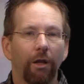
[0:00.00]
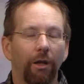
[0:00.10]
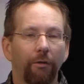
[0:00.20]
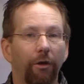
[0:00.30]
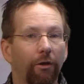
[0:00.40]

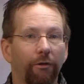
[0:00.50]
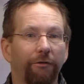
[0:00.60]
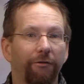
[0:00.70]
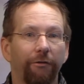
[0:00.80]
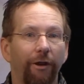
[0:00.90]
even the
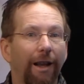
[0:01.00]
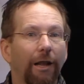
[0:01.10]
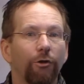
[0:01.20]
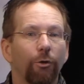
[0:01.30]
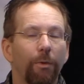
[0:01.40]

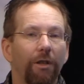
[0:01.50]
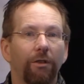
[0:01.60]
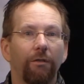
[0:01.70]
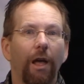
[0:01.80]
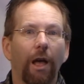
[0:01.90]
financial piece
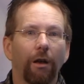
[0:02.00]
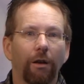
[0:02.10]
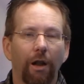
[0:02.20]
of that